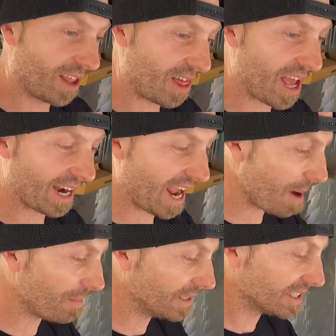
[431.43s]
that
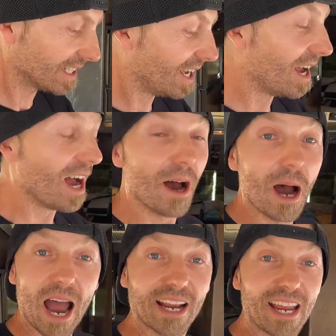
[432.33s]
happens.
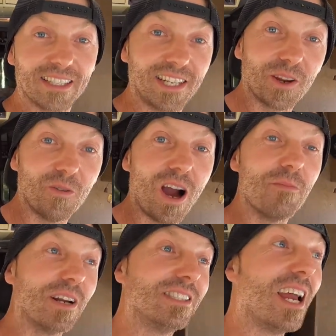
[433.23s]
I can't tell you why,
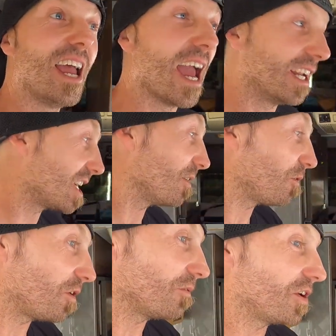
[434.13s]
but it's and it's kind
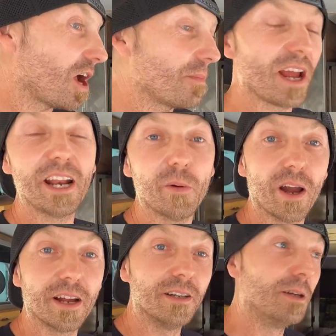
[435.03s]
of a fun phenomenon anyway.